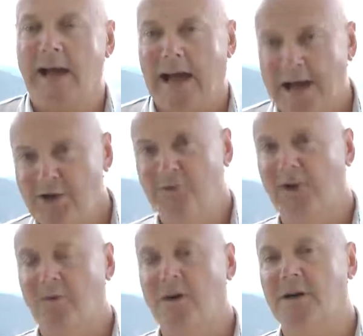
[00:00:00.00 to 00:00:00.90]
And you
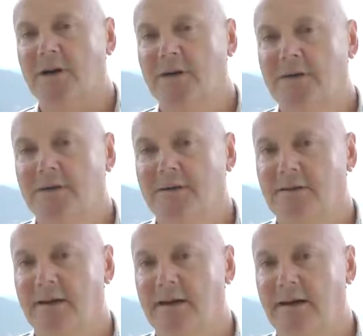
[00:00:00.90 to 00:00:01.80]
put in the work,
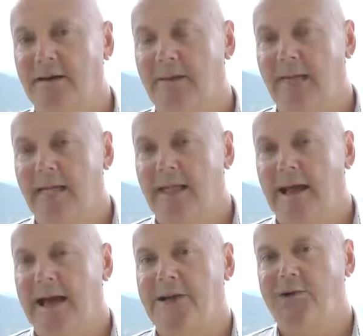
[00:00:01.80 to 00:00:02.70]

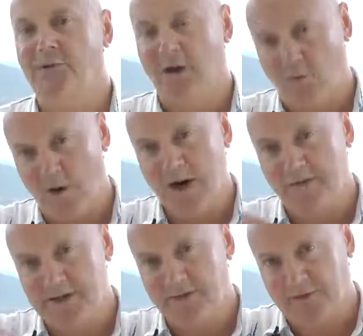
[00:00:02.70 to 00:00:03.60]
and you're aware
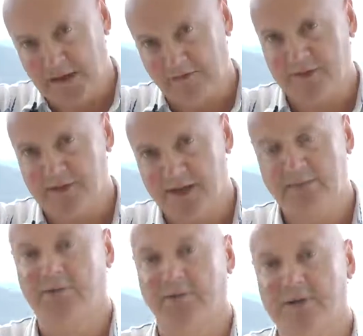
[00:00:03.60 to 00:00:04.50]
of the different levels. The
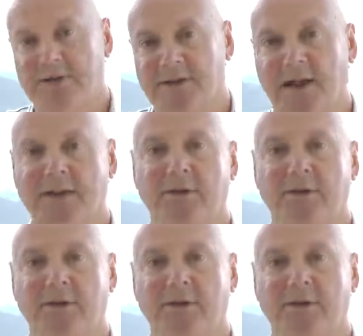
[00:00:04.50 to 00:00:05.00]
same to a business again.